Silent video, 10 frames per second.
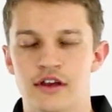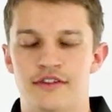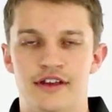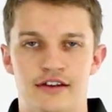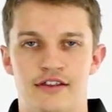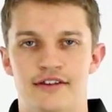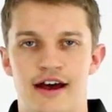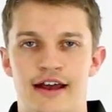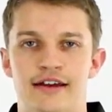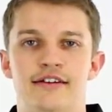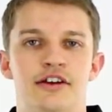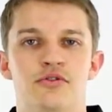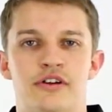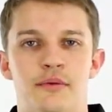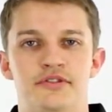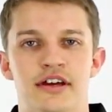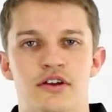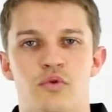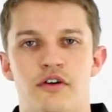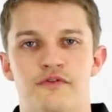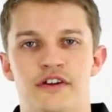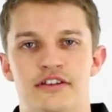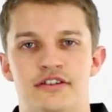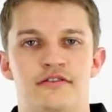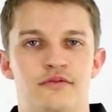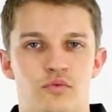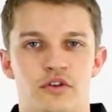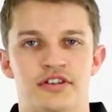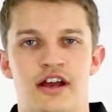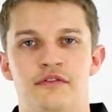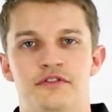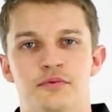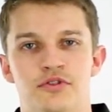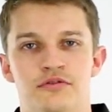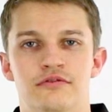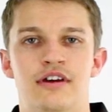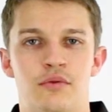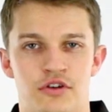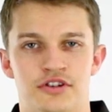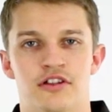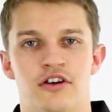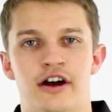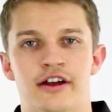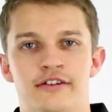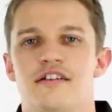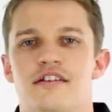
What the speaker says: At the end of the day, it all comes down to what fits, what's comfortable, and what you like.